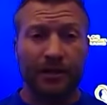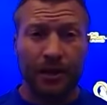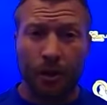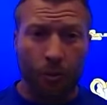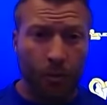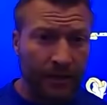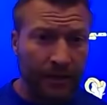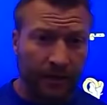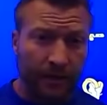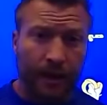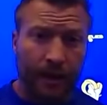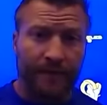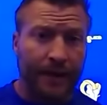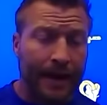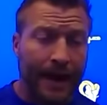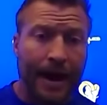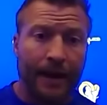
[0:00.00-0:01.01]
You know, we still
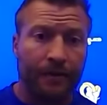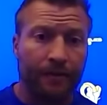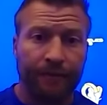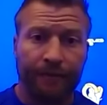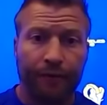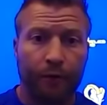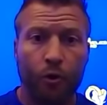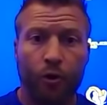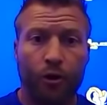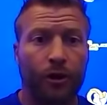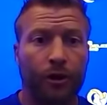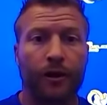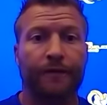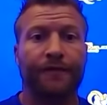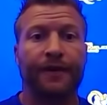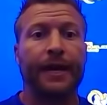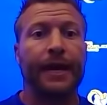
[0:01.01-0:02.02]
haven't gotten full
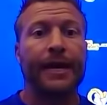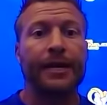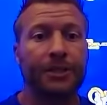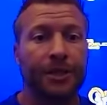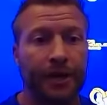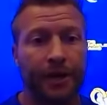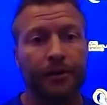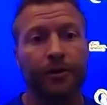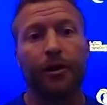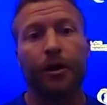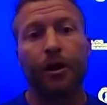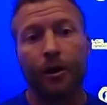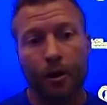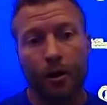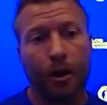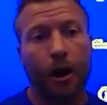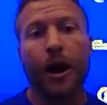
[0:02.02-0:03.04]
clarification either
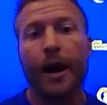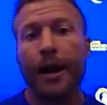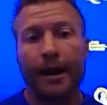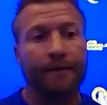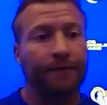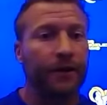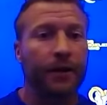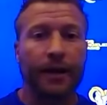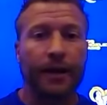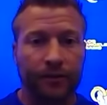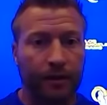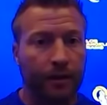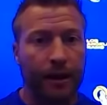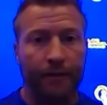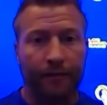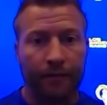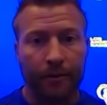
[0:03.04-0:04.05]
on, all right, if you get
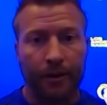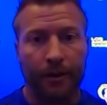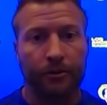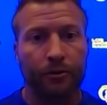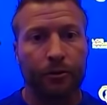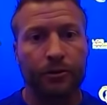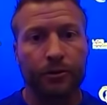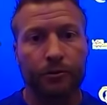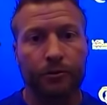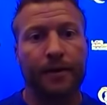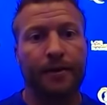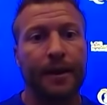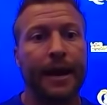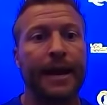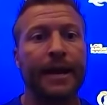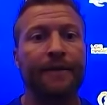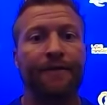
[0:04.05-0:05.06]
to everybody throws around
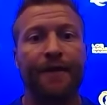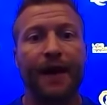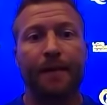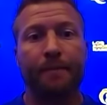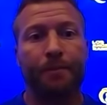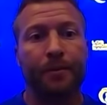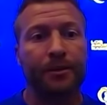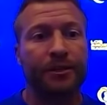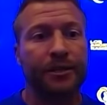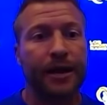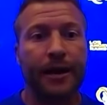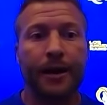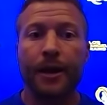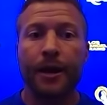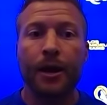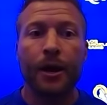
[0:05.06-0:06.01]
the 85%,